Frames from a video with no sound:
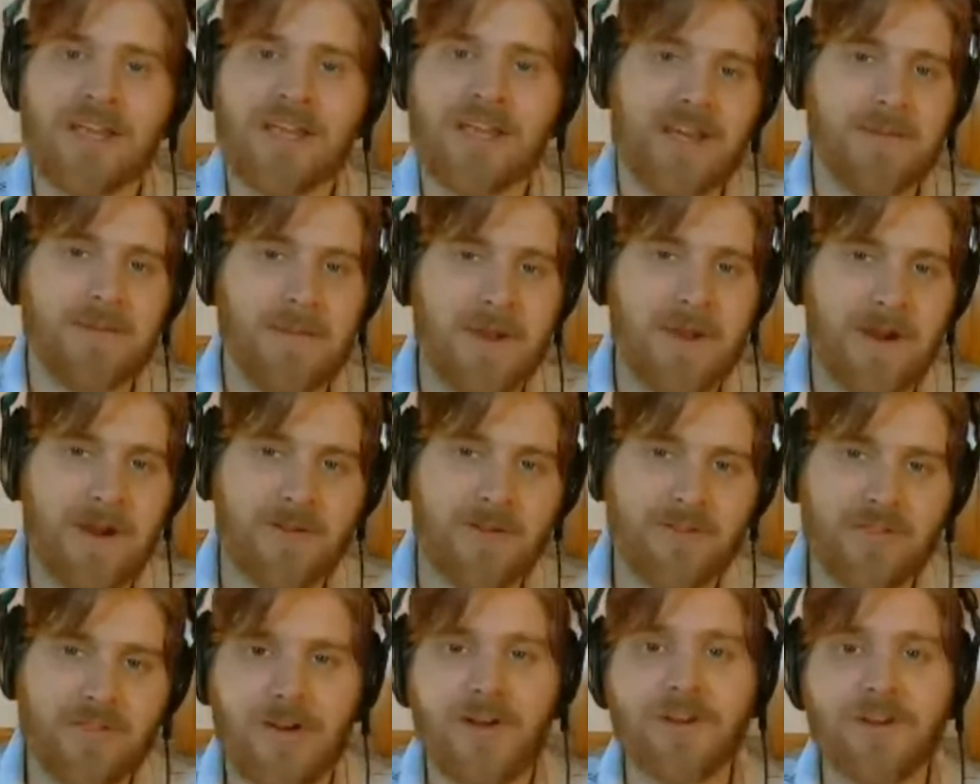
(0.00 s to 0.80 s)
in a
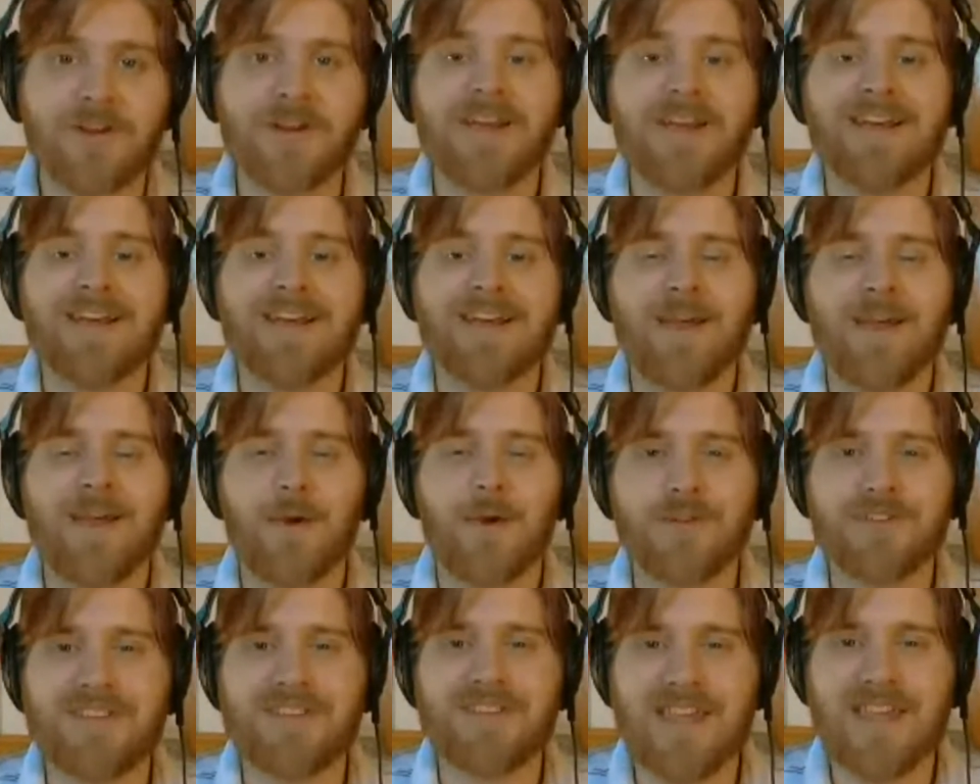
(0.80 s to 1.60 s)
marathon that
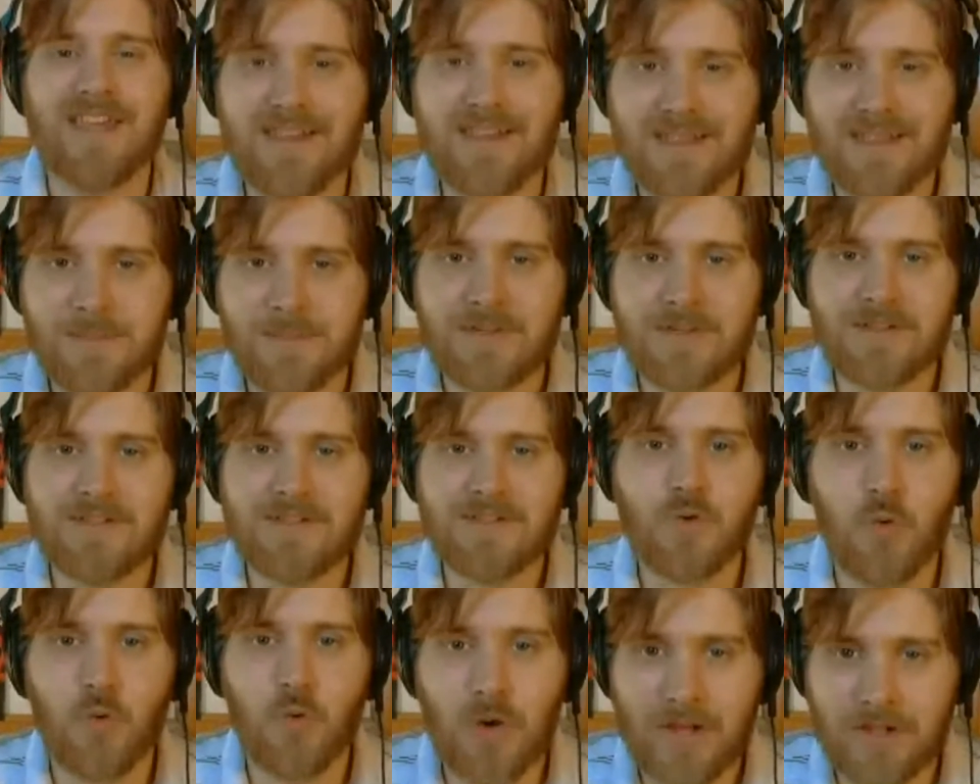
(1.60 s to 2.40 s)
will take them
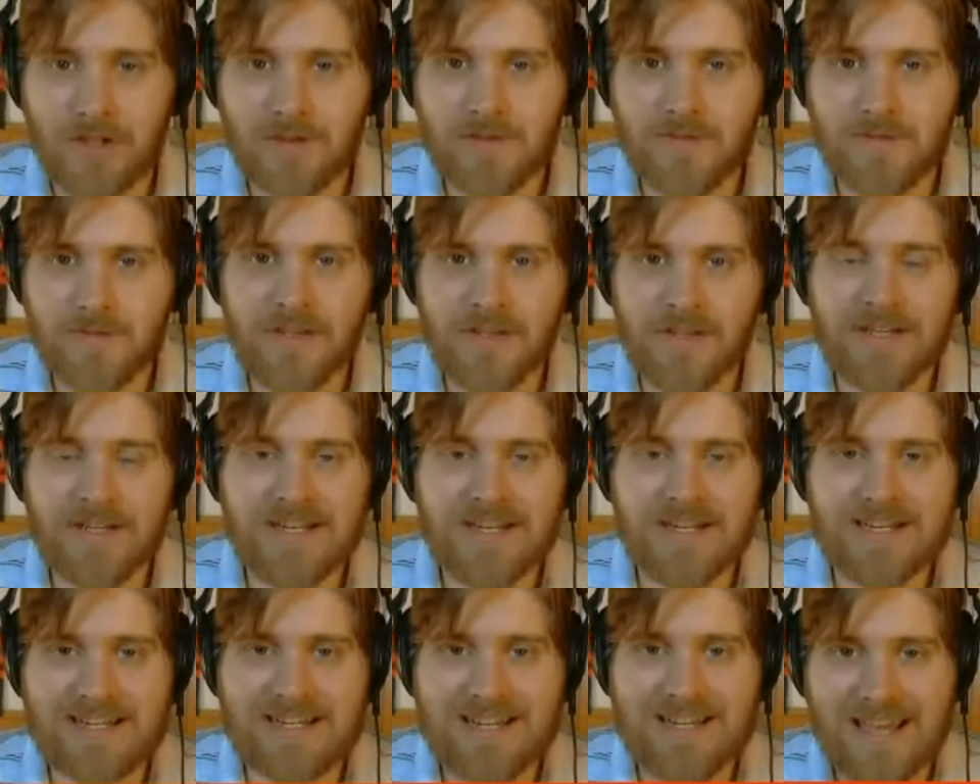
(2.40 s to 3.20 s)
twelve
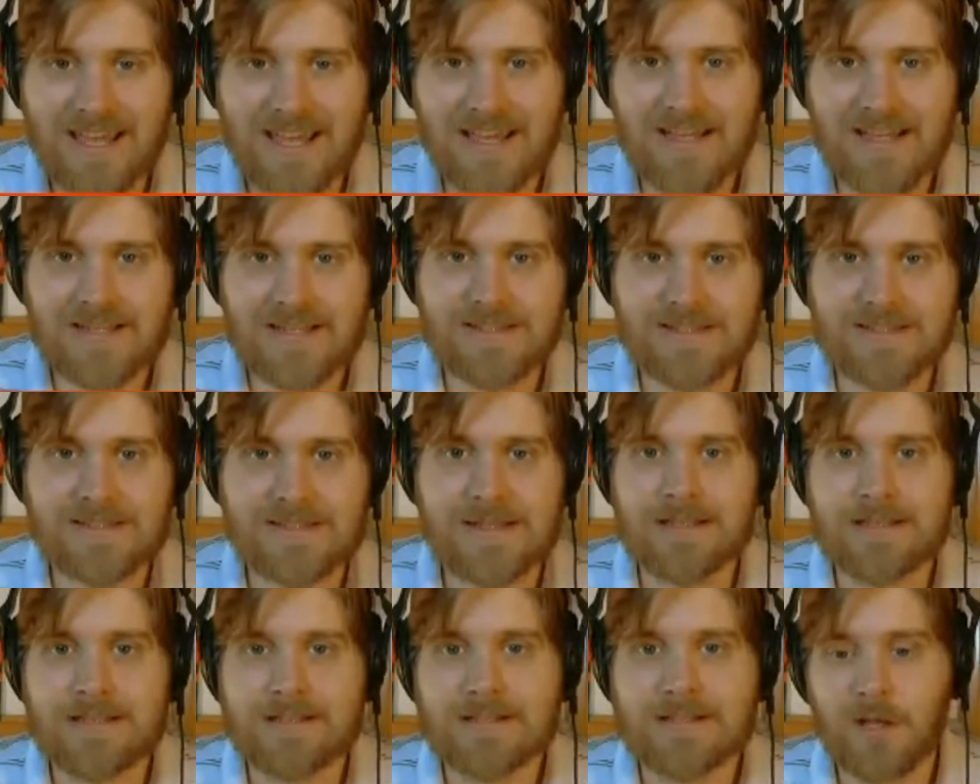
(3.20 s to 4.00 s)
days
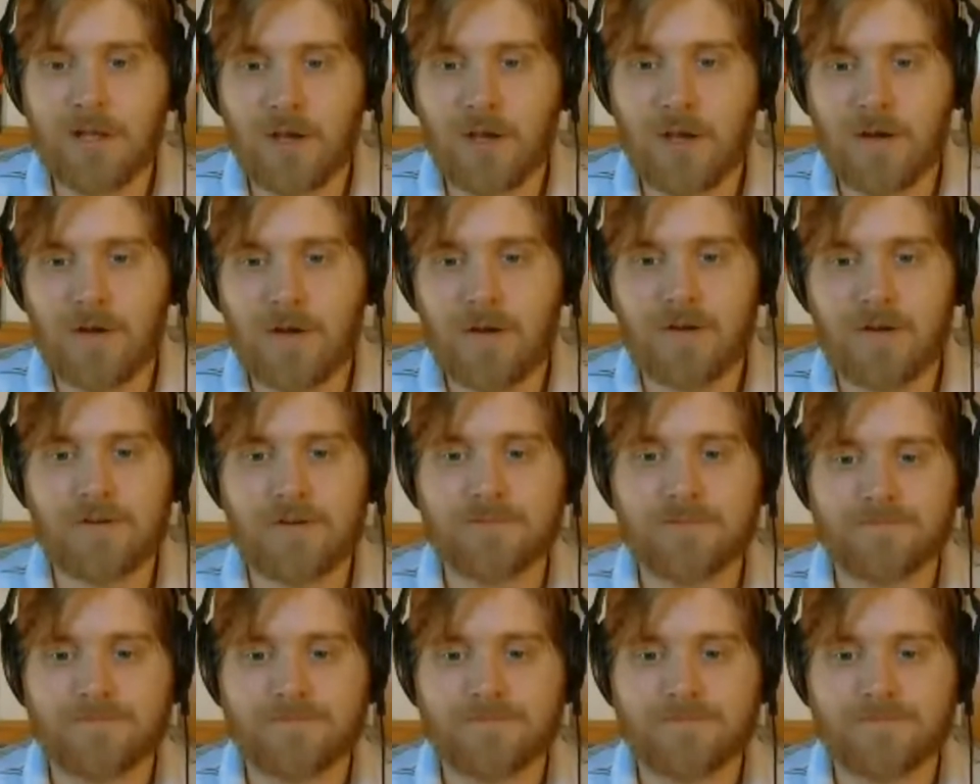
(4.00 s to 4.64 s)
long.